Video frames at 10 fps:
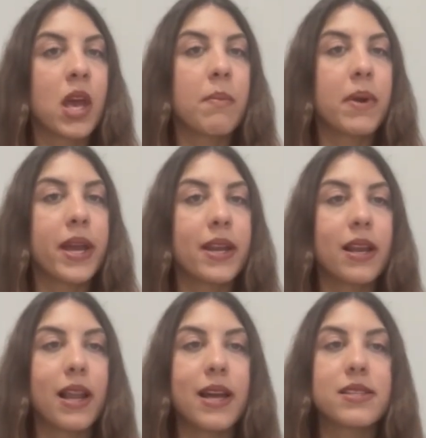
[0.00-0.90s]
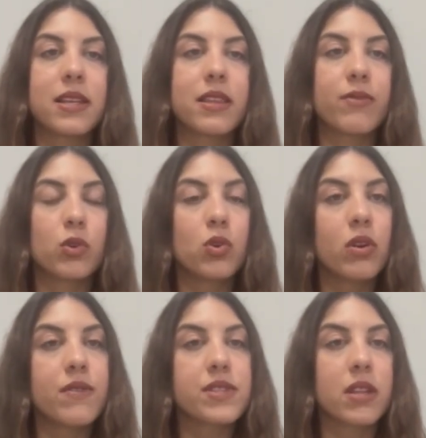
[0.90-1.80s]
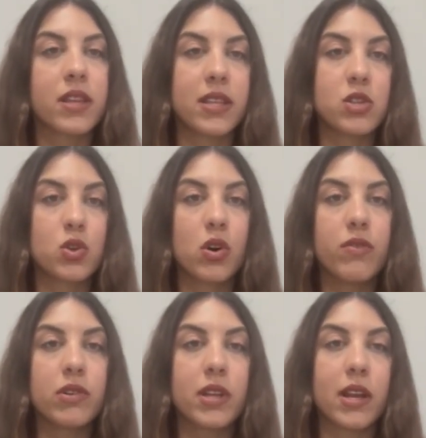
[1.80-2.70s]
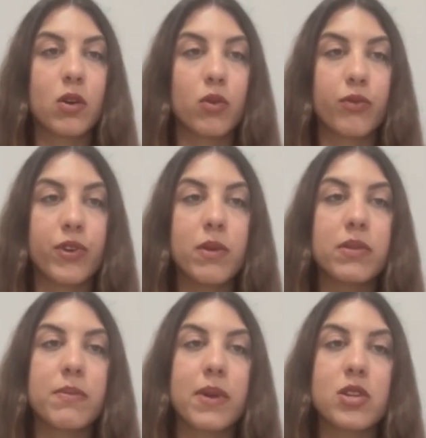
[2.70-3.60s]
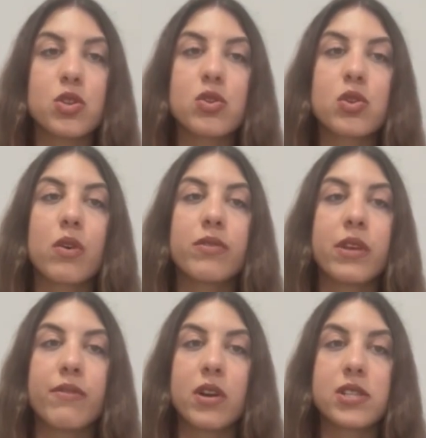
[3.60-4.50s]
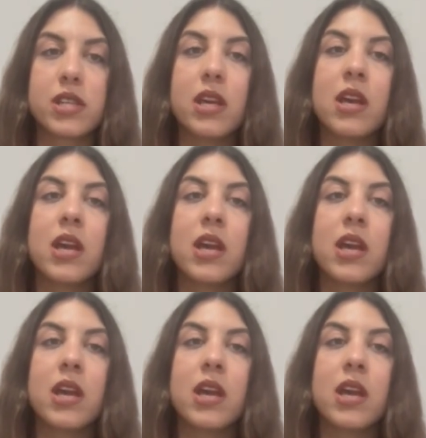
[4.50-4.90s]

By analyzing the photographs, they discovered and confirmed dimensions of diversity